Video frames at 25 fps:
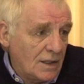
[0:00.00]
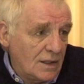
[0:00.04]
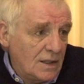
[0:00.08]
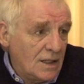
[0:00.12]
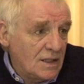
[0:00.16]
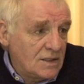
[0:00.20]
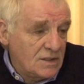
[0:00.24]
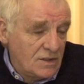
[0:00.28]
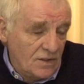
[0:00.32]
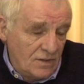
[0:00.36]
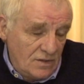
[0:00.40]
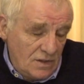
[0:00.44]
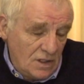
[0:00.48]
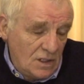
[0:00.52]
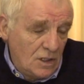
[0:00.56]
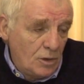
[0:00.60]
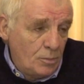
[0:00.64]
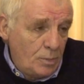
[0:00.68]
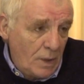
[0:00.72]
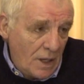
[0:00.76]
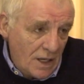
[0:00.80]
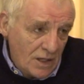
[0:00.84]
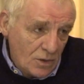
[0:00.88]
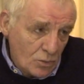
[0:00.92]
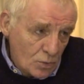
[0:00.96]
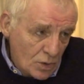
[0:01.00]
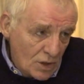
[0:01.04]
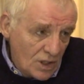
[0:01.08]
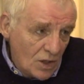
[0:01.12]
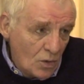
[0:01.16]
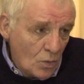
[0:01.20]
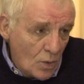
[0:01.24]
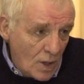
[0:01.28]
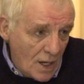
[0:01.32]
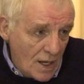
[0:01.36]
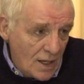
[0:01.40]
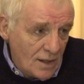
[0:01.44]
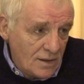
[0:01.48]
and it'll pay really
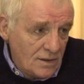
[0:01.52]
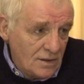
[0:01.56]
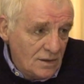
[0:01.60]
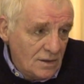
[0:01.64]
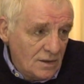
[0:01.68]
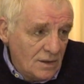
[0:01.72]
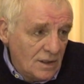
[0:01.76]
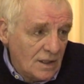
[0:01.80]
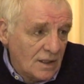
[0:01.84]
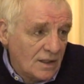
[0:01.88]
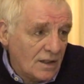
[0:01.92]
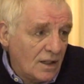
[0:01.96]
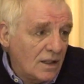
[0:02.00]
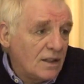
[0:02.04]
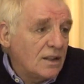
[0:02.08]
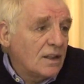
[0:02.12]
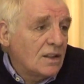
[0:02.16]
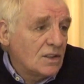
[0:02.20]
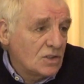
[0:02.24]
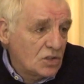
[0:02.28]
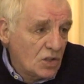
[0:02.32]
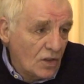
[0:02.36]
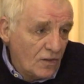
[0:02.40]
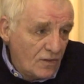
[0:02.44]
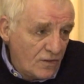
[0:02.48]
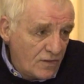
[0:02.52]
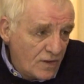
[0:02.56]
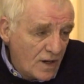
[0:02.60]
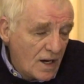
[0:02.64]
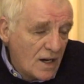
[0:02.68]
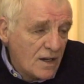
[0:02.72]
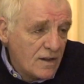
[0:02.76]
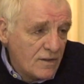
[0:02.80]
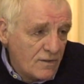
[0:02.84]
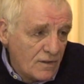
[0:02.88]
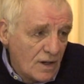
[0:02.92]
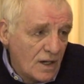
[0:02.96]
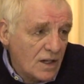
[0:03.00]
well, and I think it's a
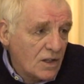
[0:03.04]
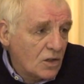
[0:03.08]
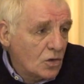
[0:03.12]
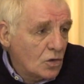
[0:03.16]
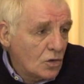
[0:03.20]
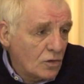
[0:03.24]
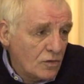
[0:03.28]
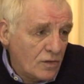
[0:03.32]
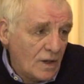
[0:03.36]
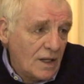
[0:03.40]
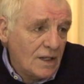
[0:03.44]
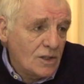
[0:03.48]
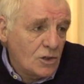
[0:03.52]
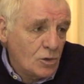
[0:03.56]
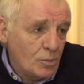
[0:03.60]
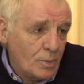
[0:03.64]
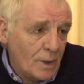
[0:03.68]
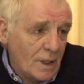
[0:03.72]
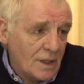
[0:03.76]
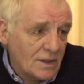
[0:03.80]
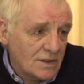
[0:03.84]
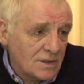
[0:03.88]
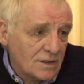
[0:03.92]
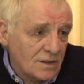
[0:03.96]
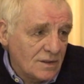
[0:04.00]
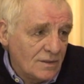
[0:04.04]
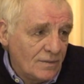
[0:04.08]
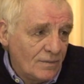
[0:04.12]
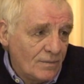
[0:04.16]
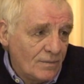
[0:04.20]
very, very good value bet.